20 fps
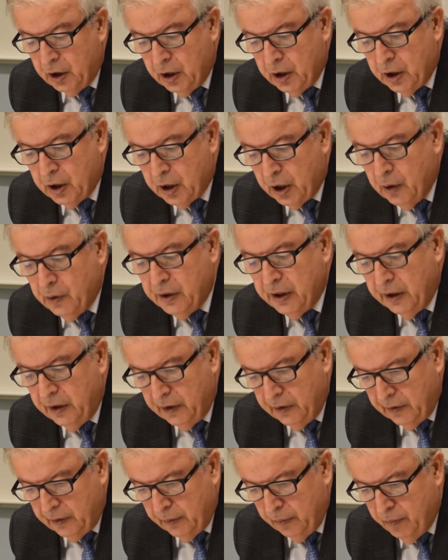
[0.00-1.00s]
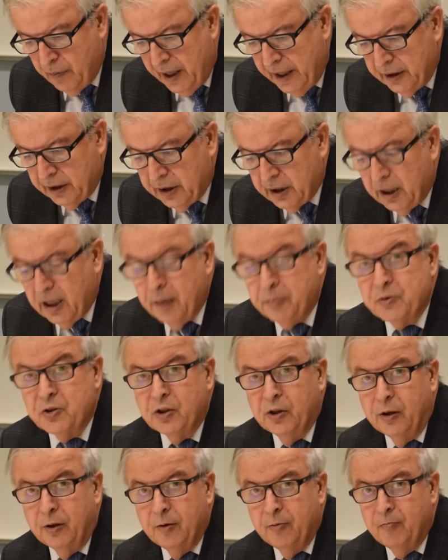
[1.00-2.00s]
cronyism and
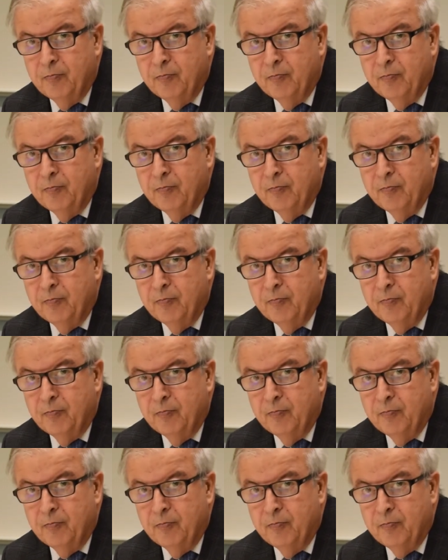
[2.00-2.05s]
corruption.